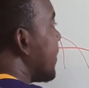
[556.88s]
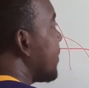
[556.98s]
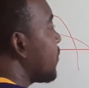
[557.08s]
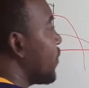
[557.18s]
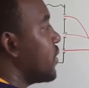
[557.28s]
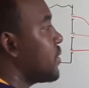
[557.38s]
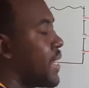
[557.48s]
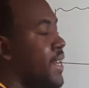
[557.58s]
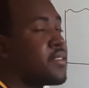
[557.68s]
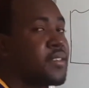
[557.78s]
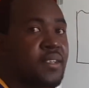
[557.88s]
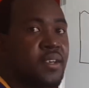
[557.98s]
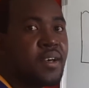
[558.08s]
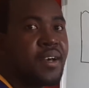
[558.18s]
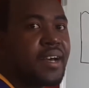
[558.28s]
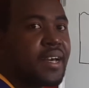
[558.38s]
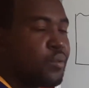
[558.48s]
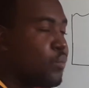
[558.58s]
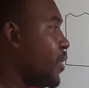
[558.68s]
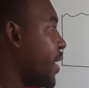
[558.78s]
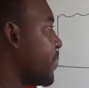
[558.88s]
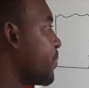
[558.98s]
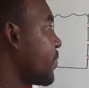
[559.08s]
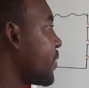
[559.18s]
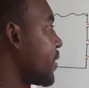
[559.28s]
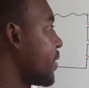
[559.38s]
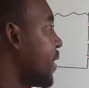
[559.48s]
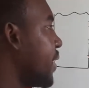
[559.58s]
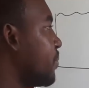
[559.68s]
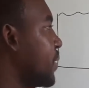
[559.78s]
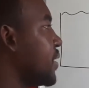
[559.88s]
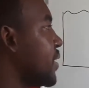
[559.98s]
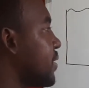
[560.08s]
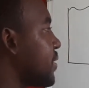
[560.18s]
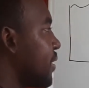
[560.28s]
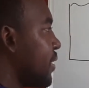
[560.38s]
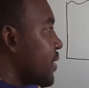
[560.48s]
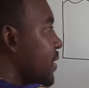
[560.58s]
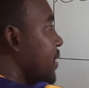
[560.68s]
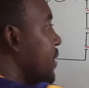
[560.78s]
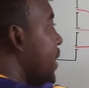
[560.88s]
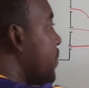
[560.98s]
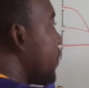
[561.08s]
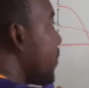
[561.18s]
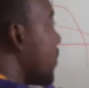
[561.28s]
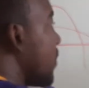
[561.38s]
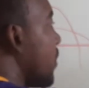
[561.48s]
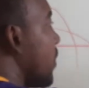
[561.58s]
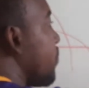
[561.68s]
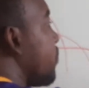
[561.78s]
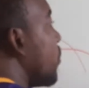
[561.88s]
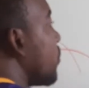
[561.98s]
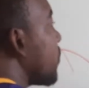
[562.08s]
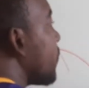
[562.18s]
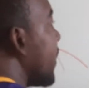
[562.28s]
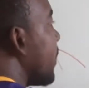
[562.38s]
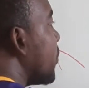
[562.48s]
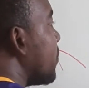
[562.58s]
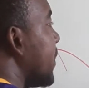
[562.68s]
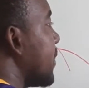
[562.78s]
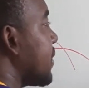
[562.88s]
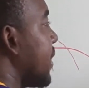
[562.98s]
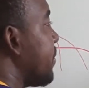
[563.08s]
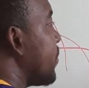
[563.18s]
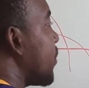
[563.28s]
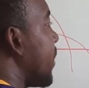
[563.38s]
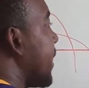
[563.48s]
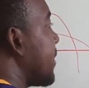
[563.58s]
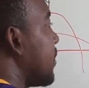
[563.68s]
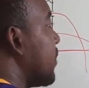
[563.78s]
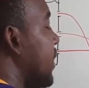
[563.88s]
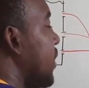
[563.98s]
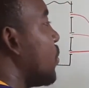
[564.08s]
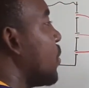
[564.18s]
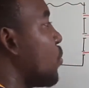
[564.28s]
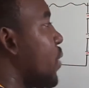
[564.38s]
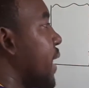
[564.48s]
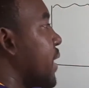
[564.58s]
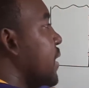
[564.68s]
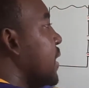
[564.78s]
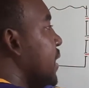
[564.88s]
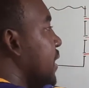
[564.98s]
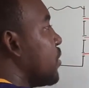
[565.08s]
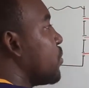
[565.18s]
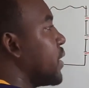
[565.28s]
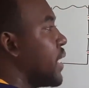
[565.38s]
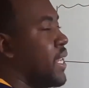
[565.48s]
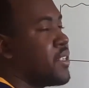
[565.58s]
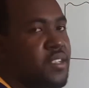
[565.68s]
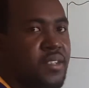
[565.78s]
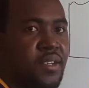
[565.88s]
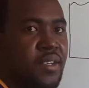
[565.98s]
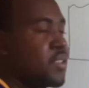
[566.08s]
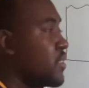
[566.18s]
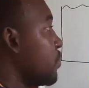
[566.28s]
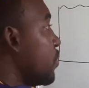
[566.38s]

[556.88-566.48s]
is felt at, at y, right? Because the depth of both of them will be the same. So x equal y equal h. So